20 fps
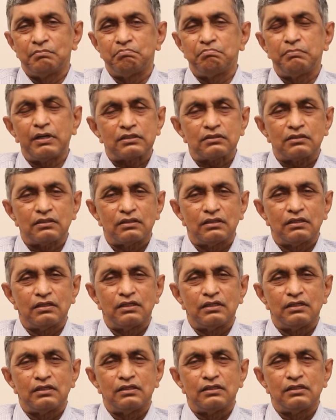But
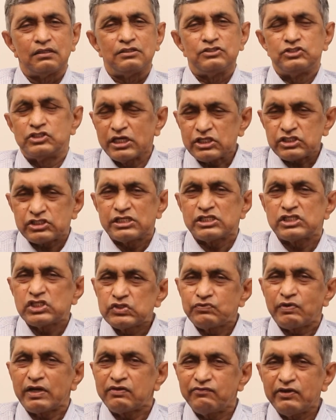justice is
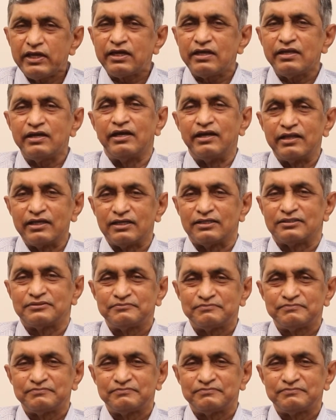very weak in India.